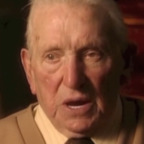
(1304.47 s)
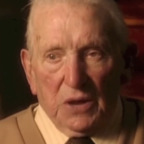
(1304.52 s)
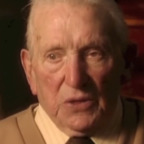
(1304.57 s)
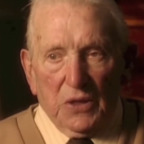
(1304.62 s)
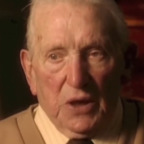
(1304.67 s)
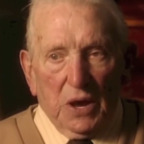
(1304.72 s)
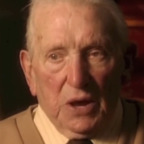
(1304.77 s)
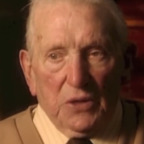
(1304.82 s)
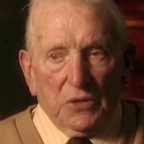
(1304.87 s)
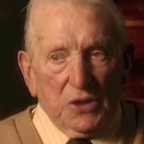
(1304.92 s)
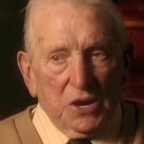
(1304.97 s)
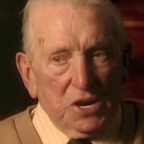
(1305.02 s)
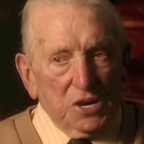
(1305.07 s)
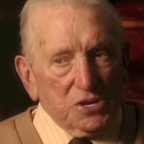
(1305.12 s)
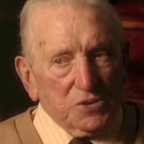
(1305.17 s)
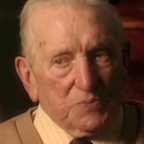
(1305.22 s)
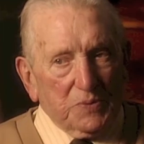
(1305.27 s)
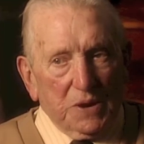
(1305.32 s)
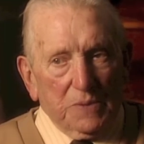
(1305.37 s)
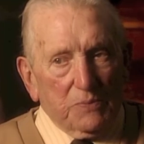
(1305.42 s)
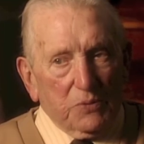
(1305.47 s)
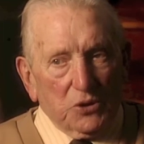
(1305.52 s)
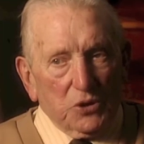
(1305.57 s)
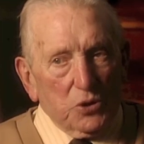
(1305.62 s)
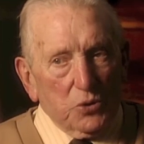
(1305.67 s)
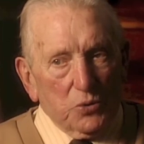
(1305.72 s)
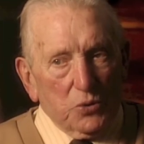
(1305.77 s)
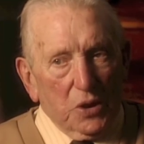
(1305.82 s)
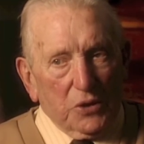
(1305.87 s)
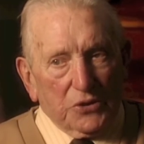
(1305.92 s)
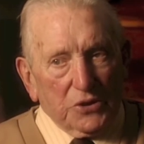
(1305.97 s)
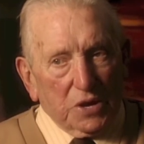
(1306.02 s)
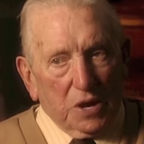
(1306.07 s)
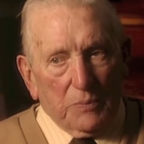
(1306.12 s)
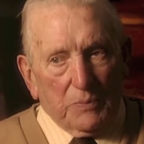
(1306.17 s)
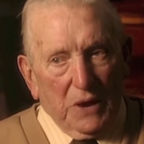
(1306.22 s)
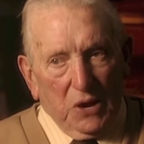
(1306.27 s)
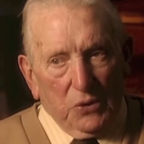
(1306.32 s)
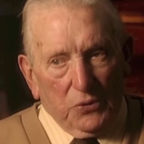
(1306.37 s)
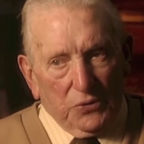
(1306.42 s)
These people knew nothing
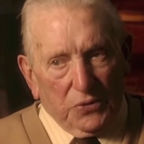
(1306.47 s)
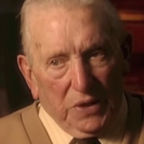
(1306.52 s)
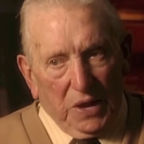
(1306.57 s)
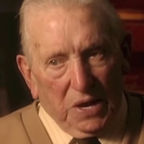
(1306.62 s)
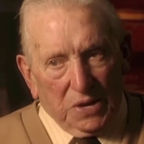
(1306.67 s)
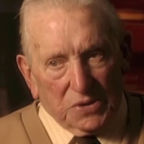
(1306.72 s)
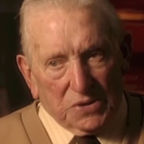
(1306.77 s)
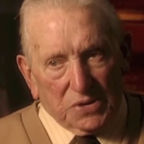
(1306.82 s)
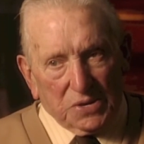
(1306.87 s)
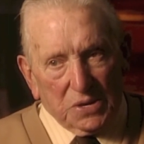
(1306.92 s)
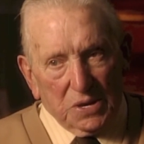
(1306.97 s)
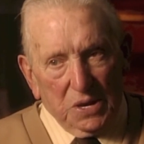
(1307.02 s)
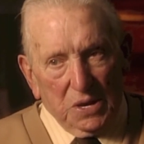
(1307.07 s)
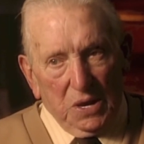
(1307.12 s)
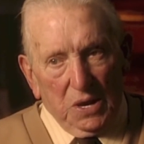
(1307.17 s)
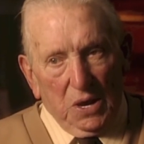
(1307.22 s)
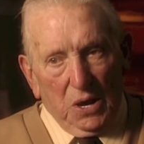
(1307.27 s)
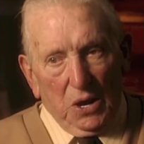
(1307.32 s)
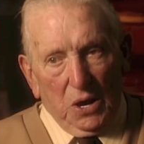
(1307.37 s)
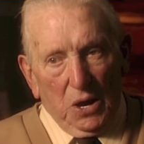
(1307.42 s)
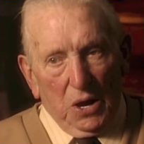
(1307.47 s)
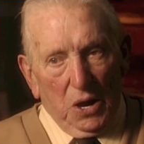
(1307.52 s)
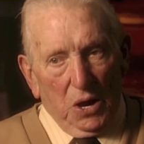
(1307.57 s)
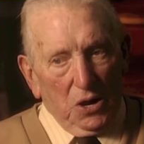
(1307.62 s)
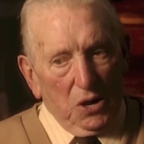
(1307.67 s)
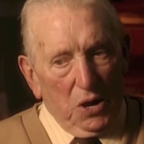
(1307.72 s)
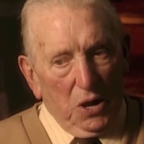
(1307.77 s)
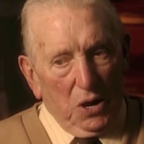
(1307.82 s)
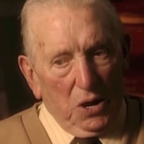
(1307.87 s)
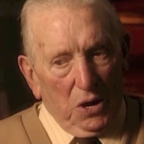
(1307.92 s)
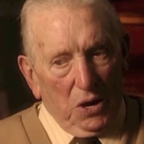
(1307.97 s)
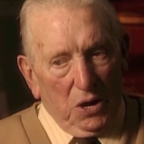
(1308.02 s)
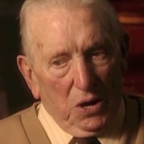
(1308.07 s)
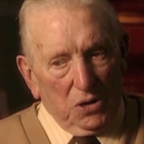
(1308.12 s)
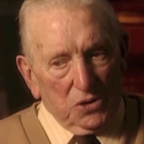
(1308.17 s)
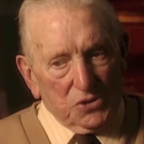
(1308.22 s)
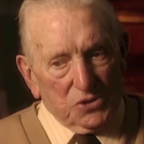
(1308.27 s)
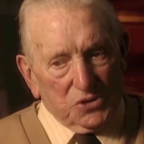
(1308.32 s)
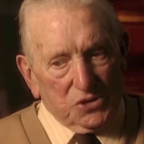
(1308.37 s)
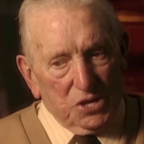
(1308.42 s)
about that
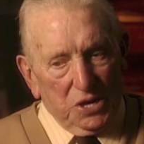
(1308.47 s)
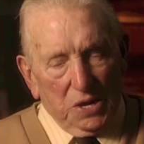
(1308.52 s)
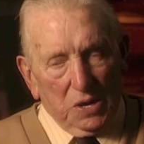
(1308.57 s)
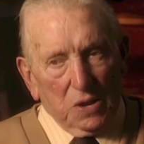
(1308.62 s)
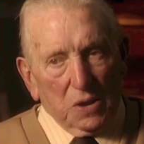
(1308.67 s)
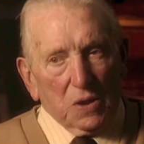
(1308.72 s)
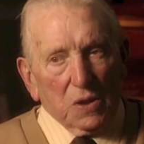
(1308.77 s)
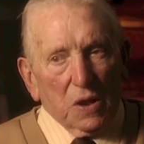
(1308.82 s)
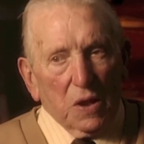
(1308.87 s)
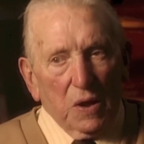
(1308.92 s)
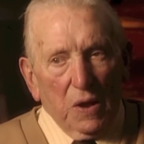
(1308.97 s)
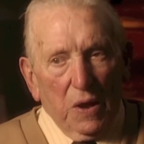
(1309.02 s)
until